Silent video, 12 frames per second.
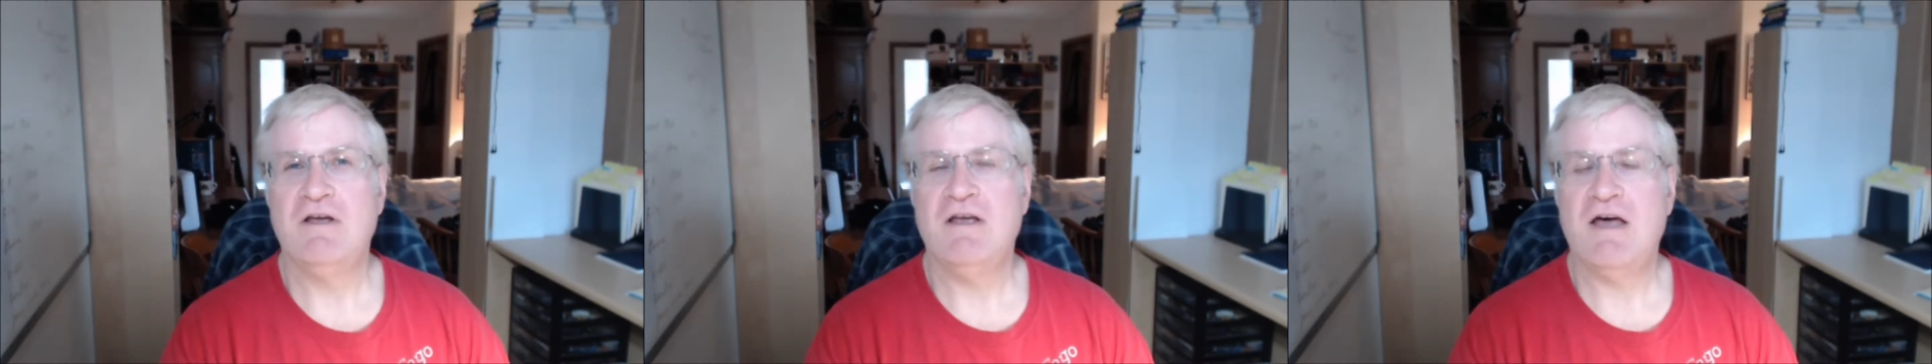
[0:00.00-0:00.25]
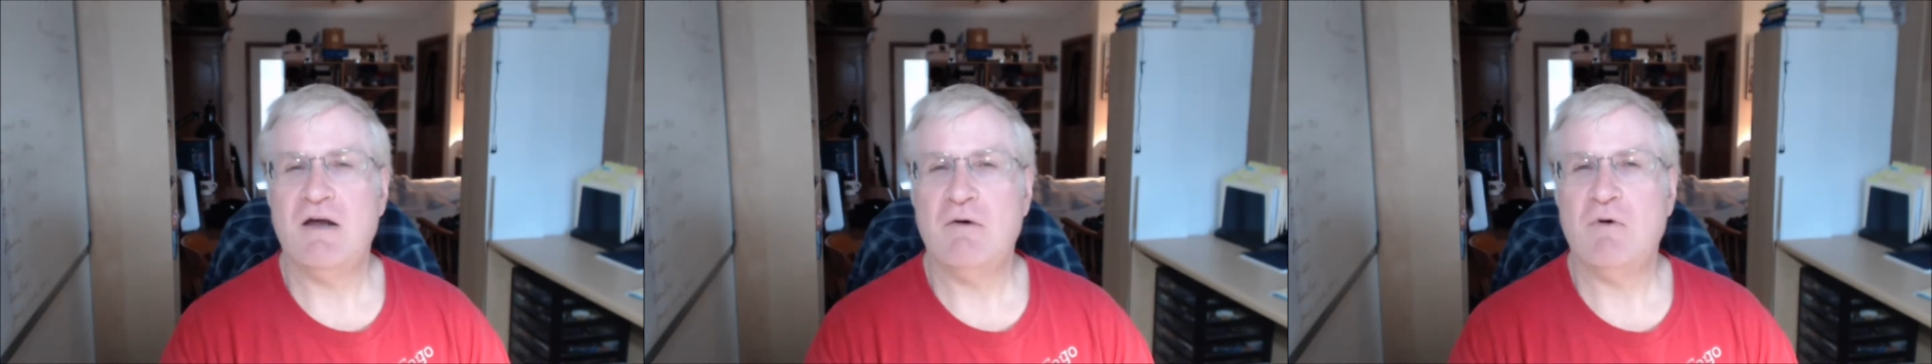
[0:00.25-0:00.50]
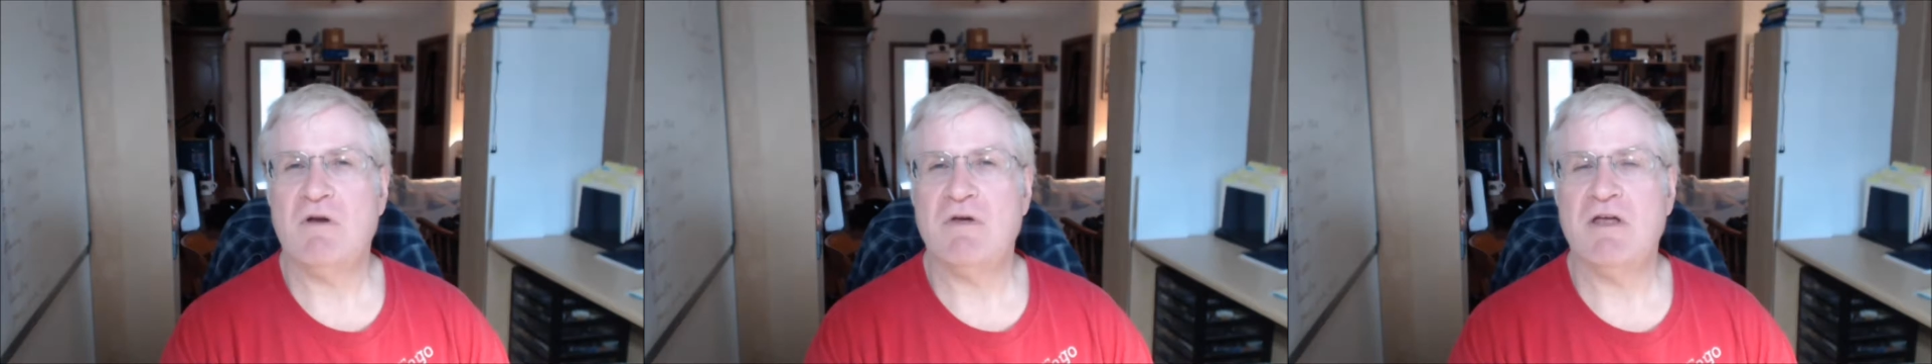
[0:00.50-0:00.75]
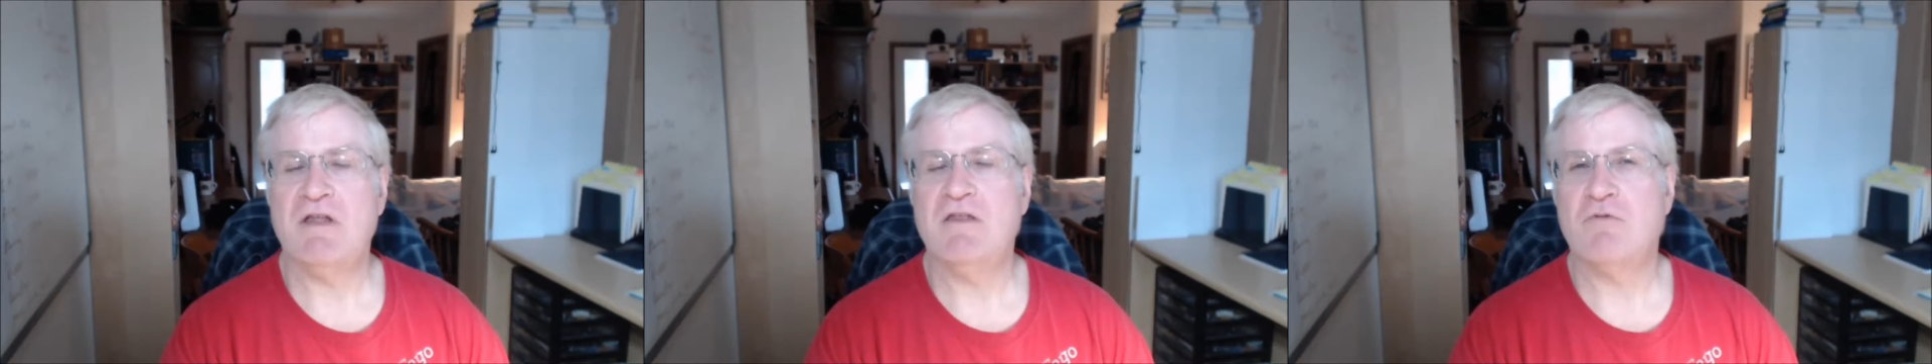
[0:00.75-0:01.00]
And I want to
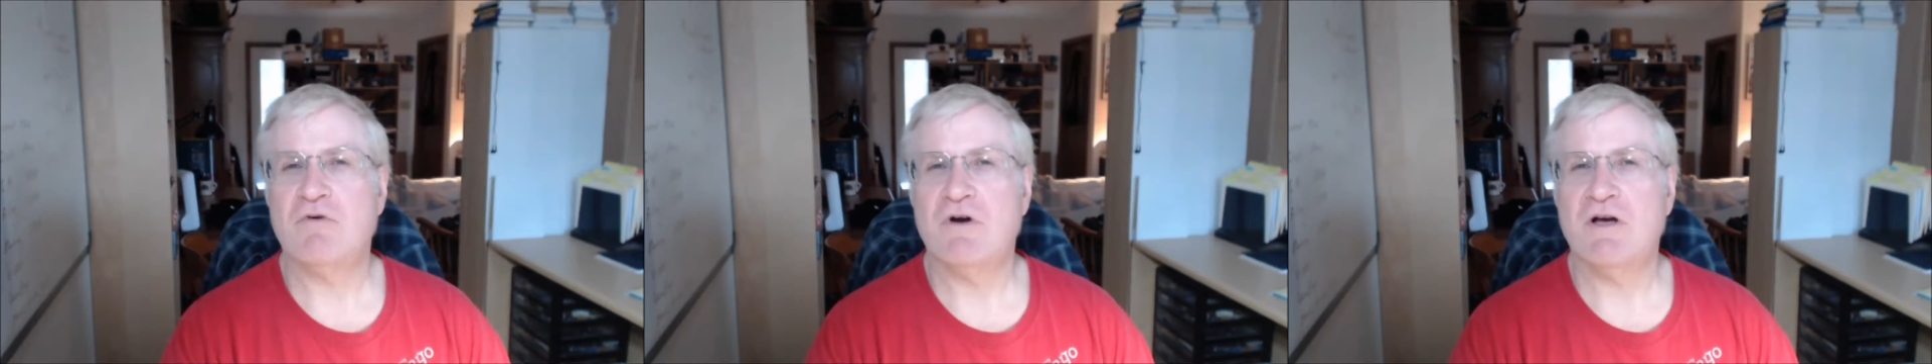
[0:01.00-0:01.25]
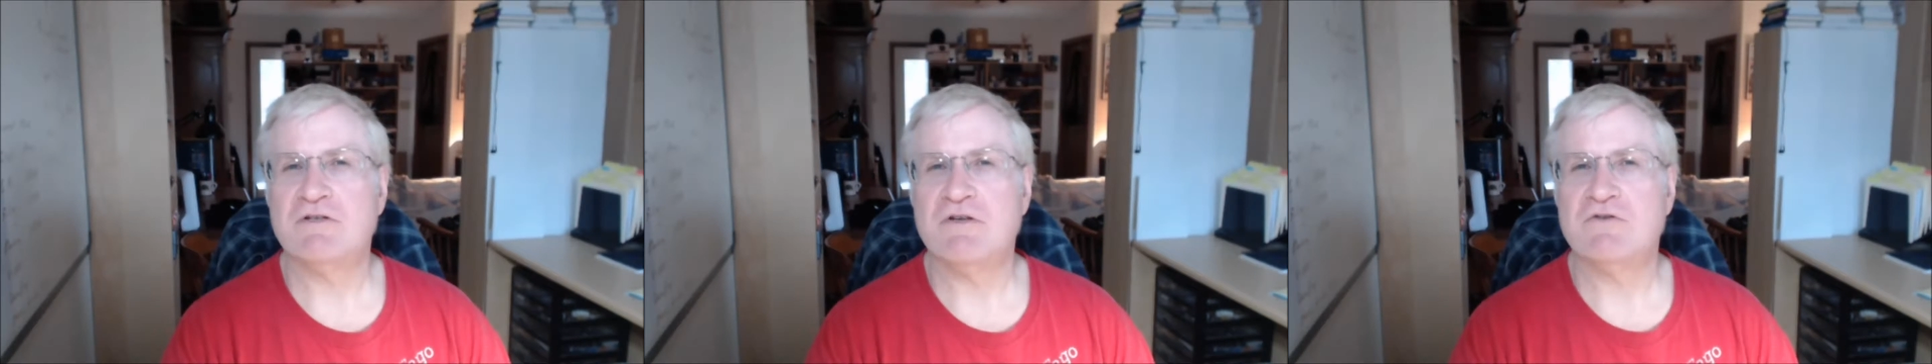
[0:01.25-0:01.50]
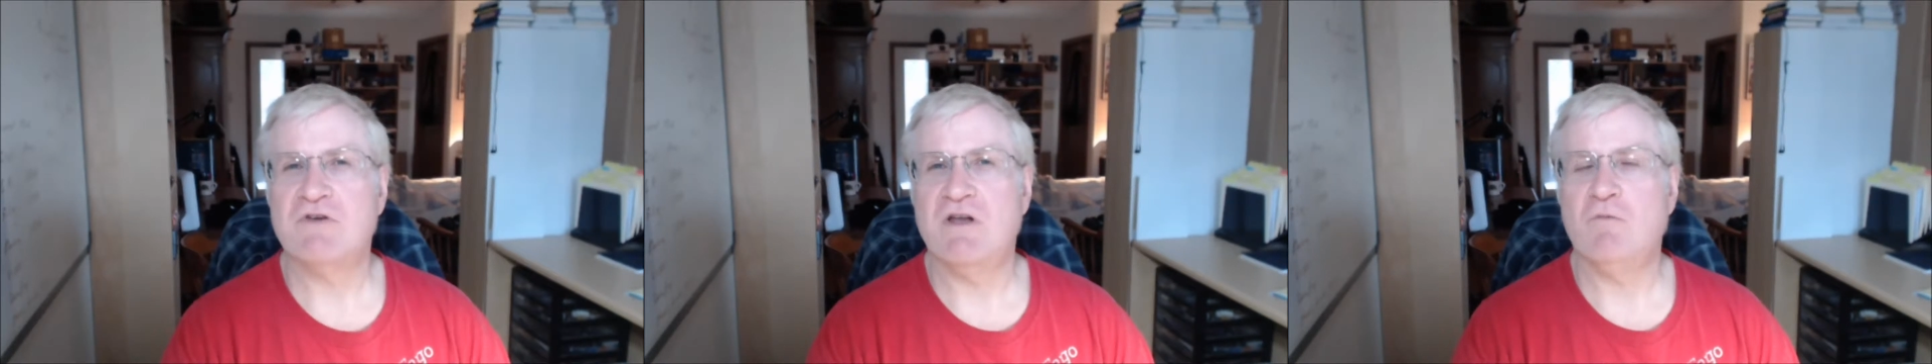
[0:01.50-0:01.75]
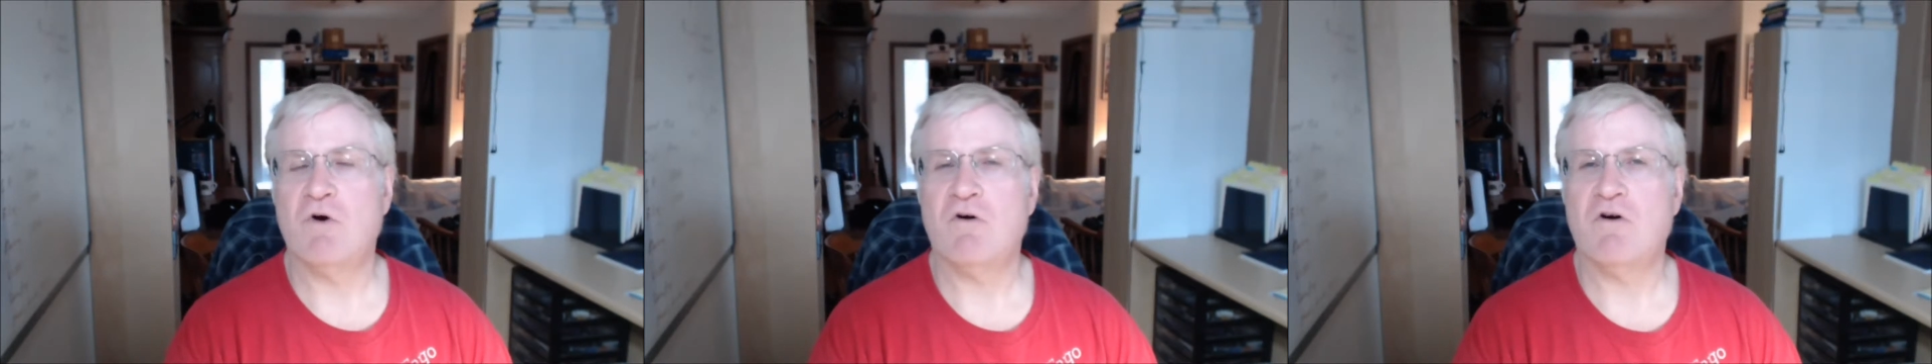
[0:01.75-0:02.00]
begin the process getting
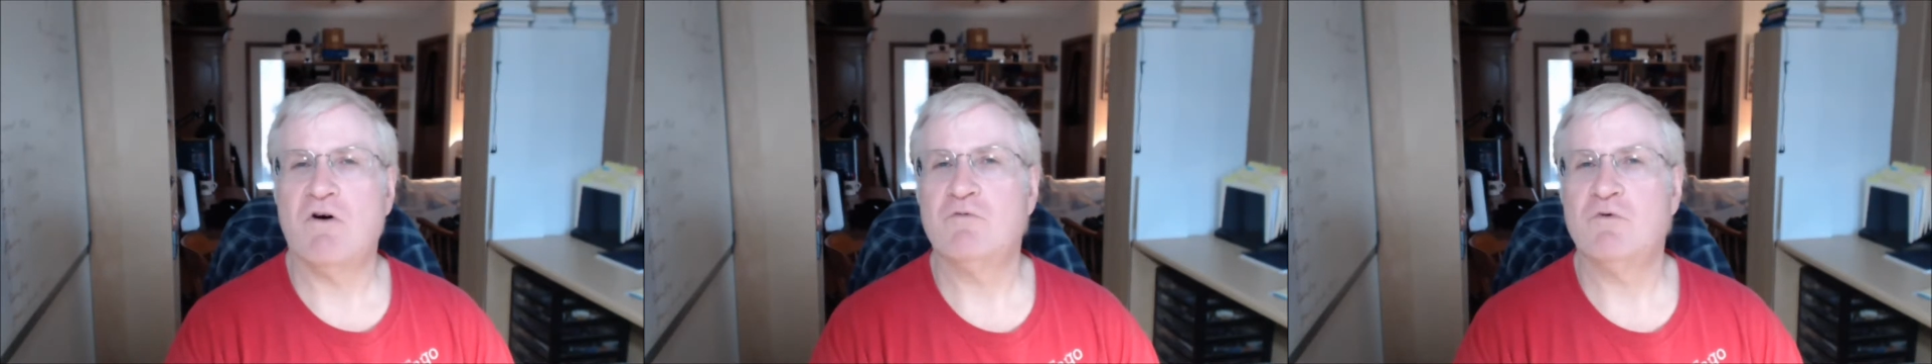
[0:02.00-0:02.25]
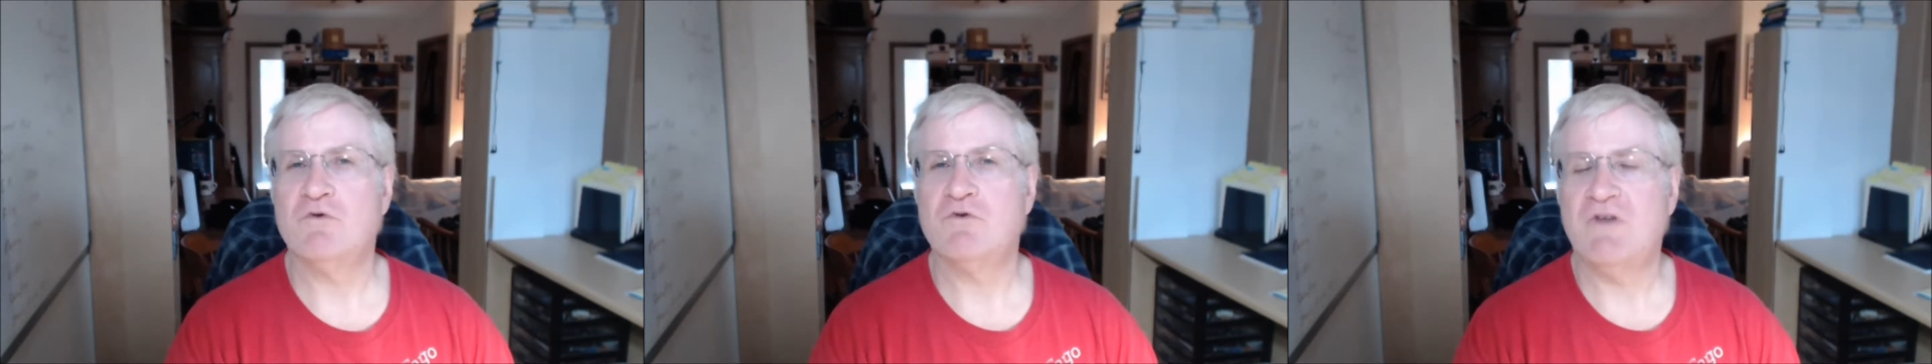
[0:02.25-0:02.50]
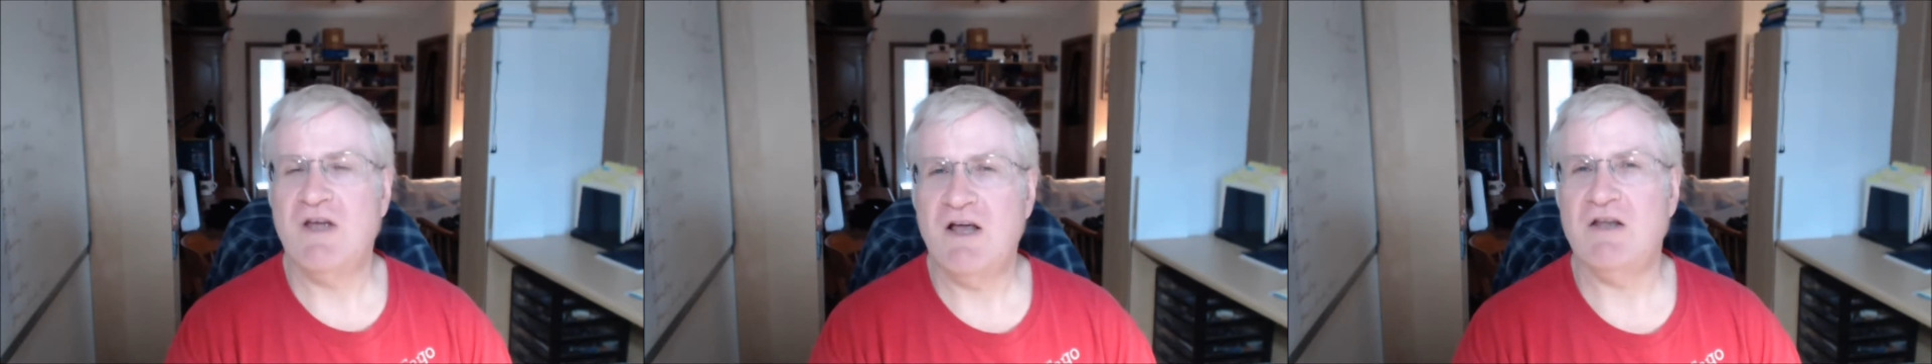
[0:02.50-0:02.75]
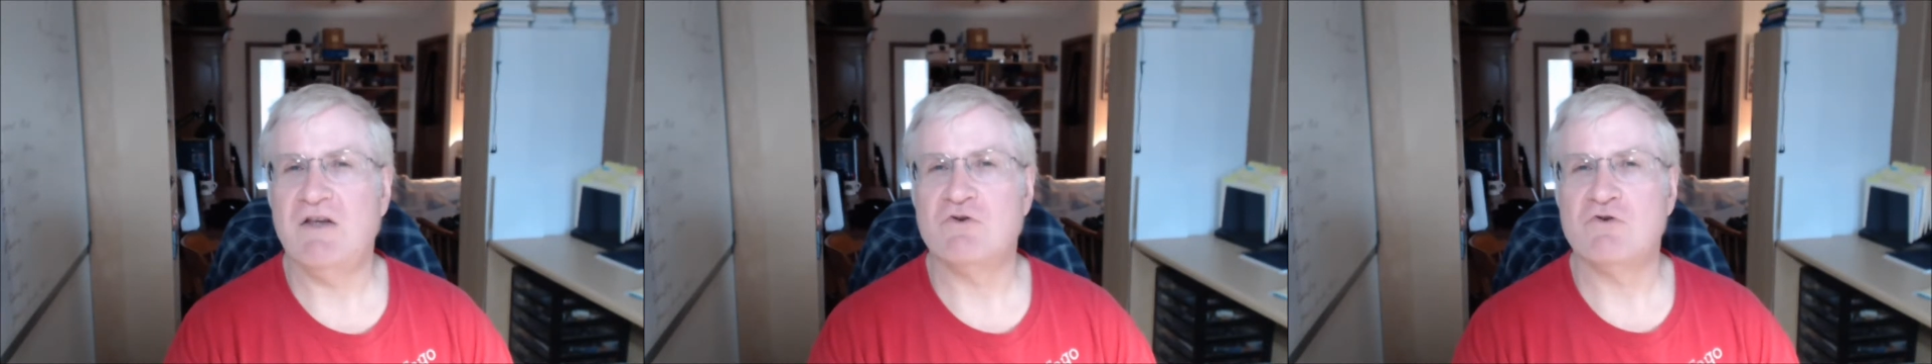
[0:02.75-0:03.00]
more comfortable
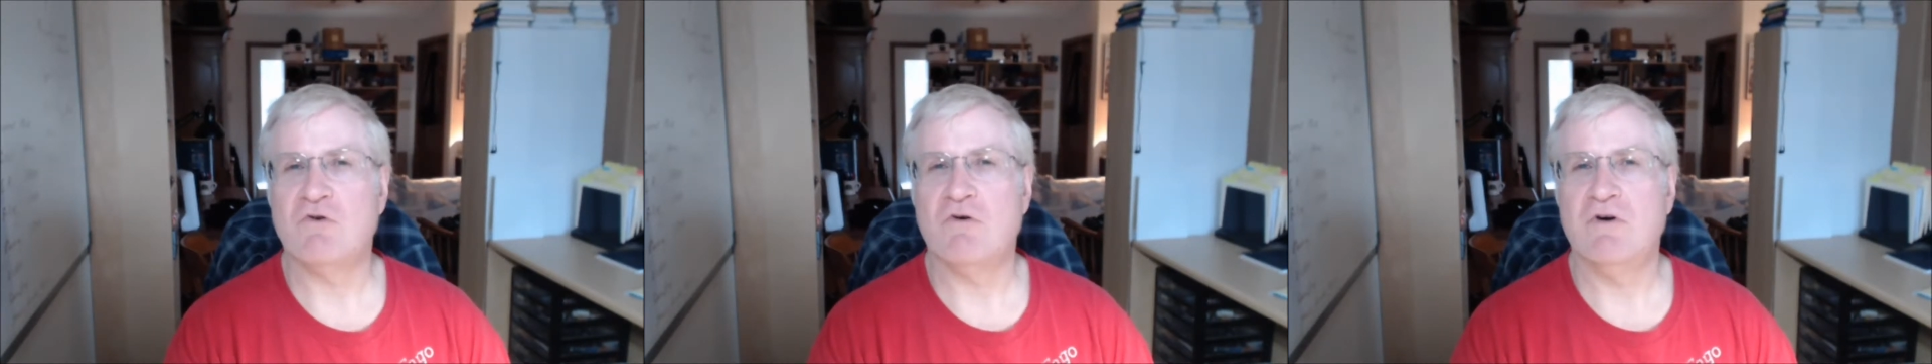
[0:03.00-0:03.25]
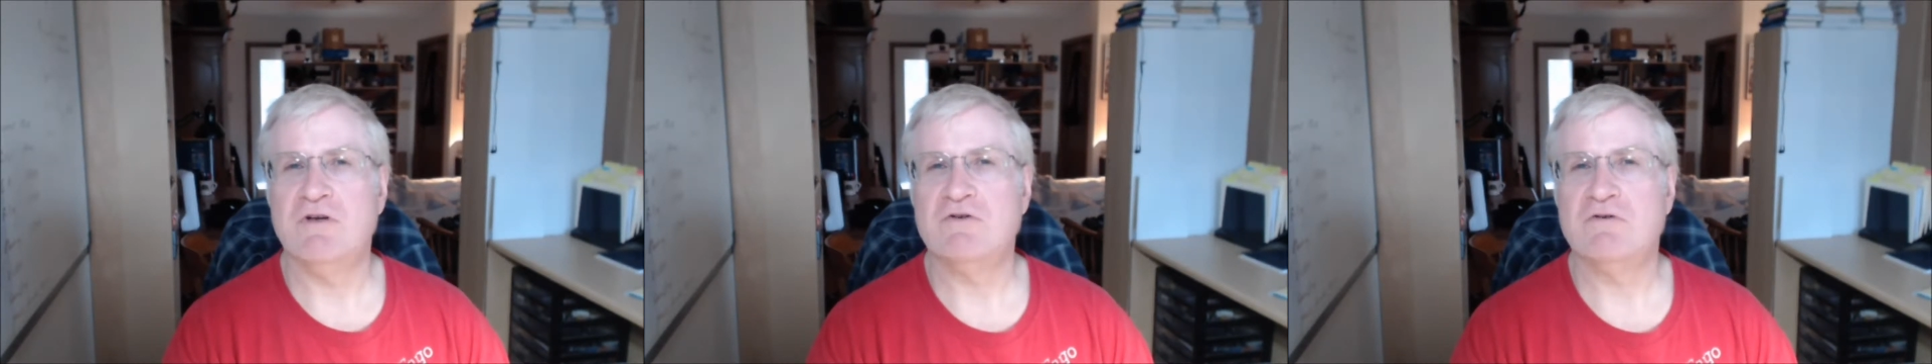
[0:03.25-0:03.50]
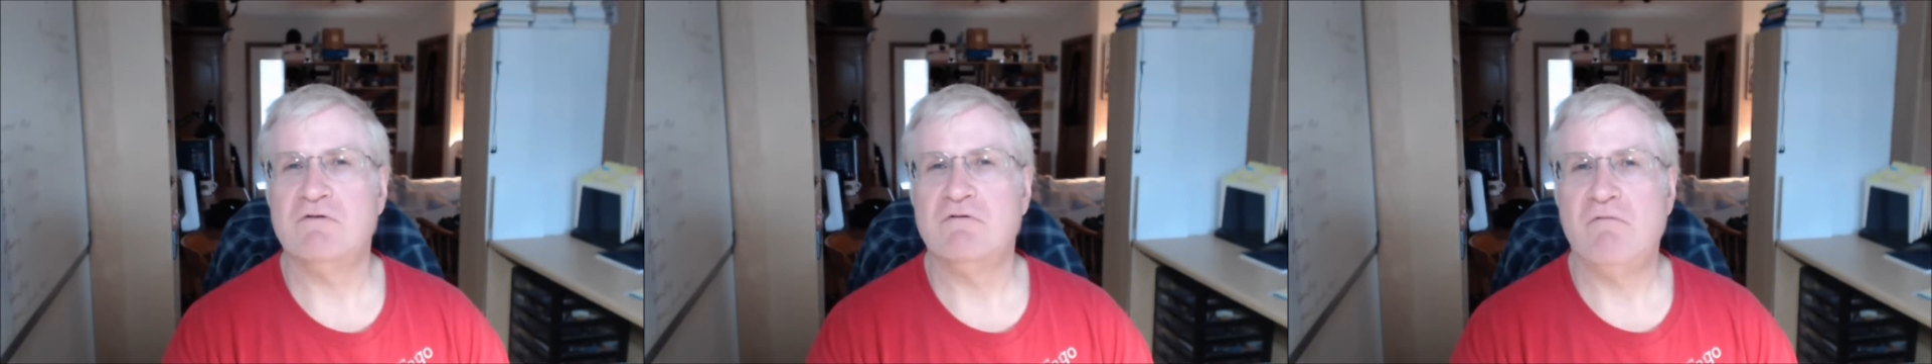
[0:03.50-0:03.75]
telling stories